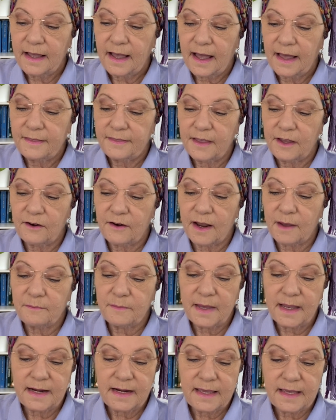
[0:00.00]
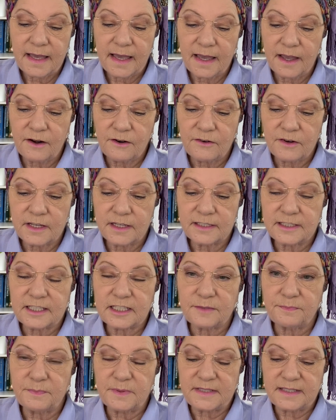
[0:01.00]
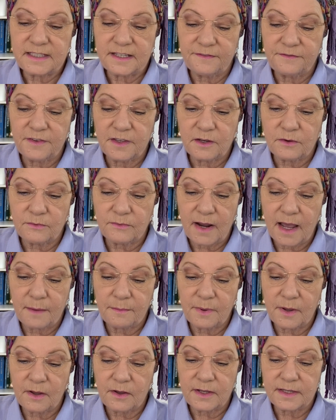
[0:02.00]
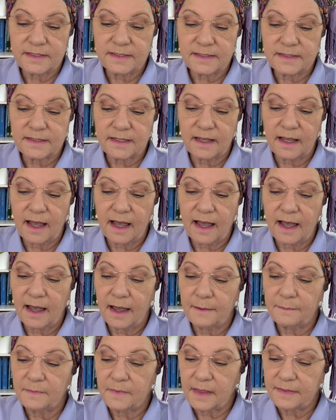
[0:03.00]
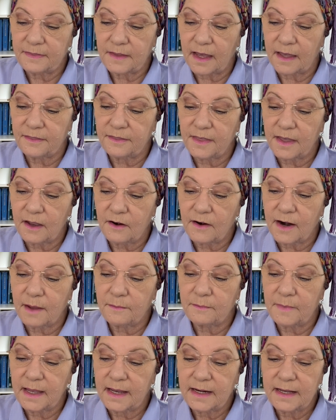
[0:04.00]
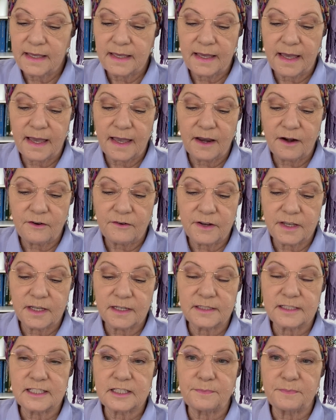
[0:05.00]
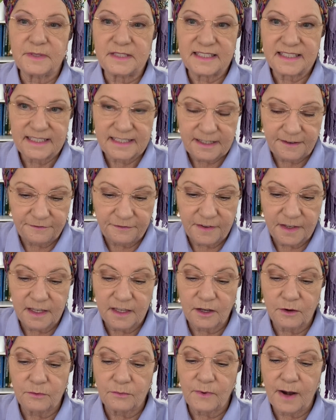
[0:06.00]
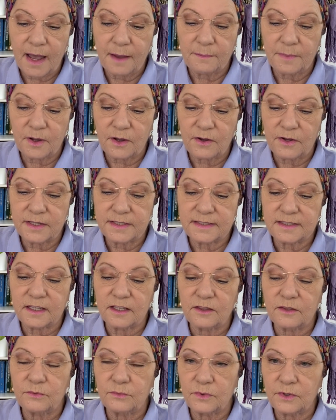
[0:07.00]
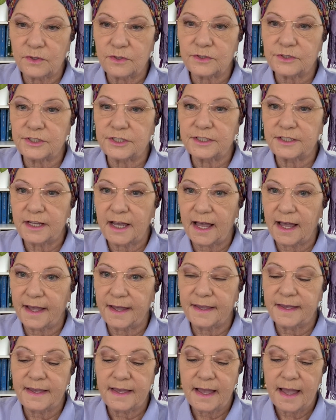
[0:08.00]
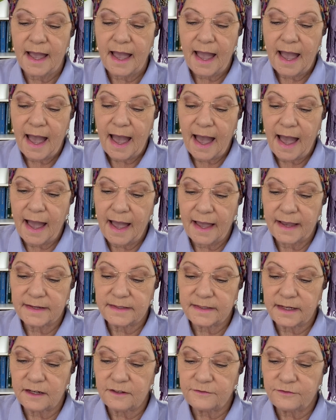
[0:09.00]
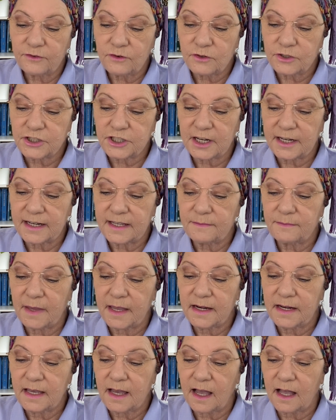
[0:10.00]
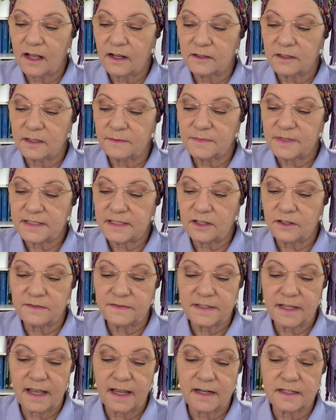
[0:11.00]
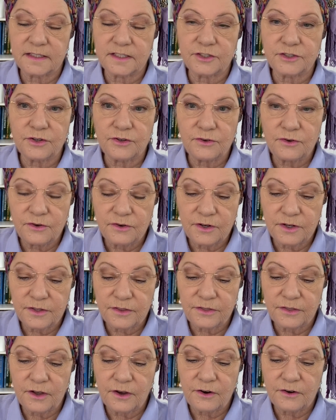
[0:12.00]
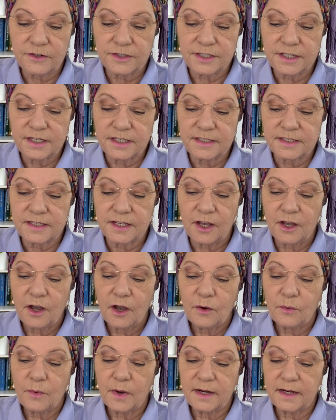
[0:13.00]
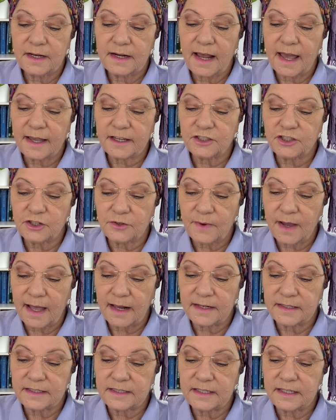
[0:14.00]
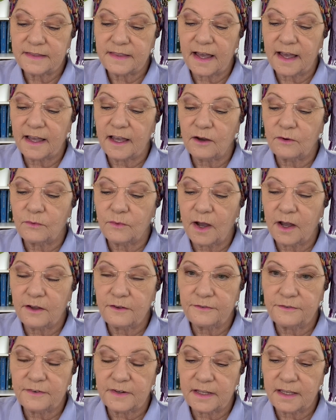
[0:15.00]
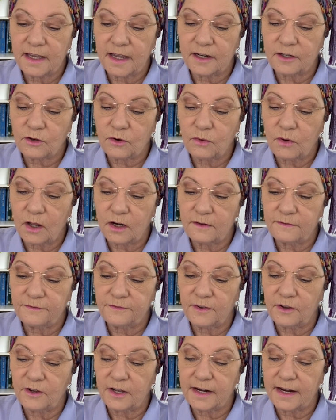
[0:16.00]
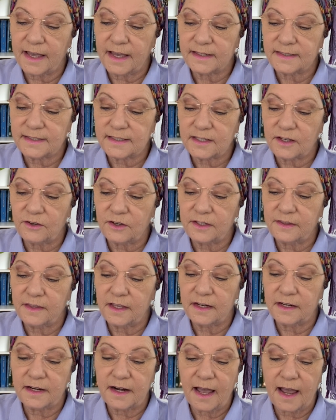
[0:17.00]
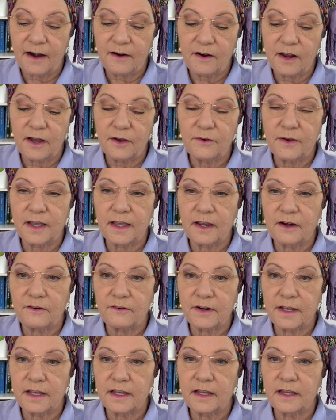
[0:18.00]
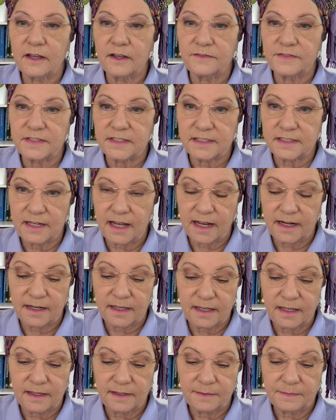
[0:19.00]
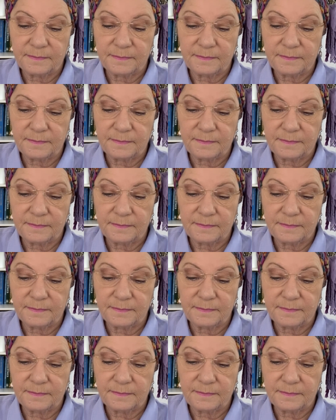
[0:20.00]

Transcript: There are many area-specific rabbis. There are many area-specific rabbis in the world today, and unfortunately, many hold themselves out as Torah authorities, when in actuality they are woefully unqualified outside their narrow area of study.